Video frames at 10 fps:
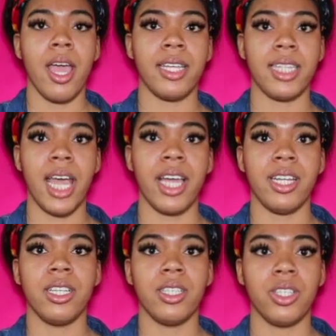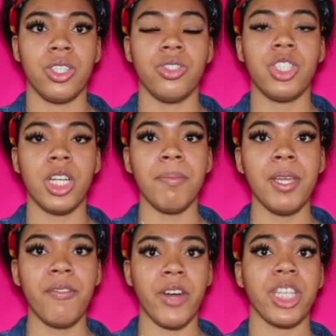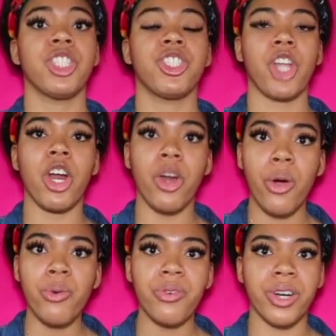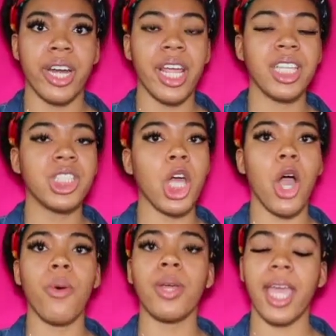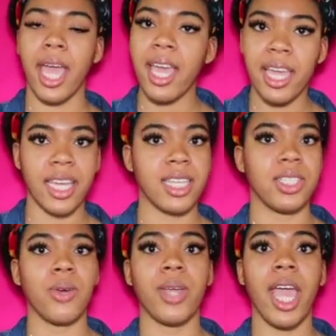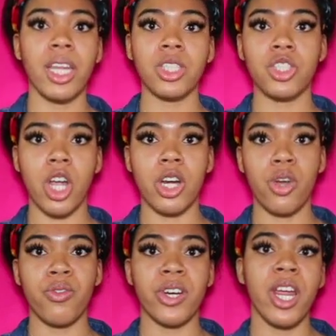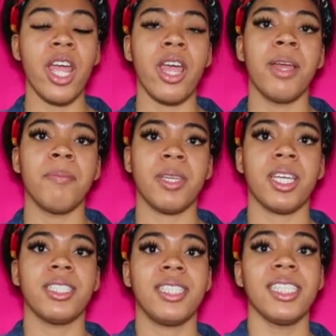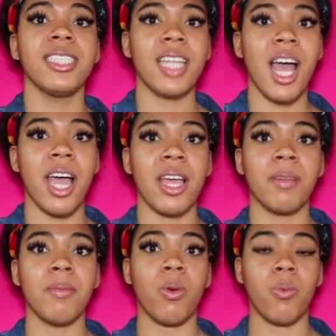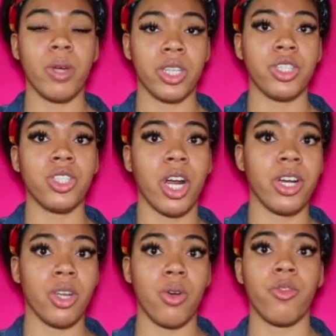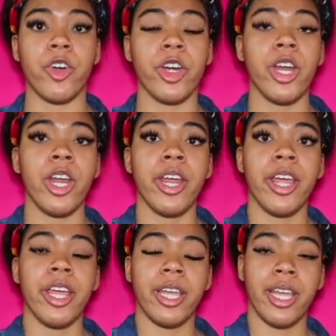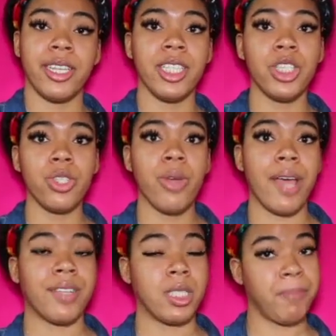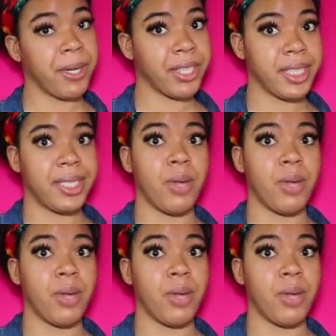is that you shouldn't be afraid to start over. It's okay. It's okay to start over, because this time when you're starting over, at least you have experience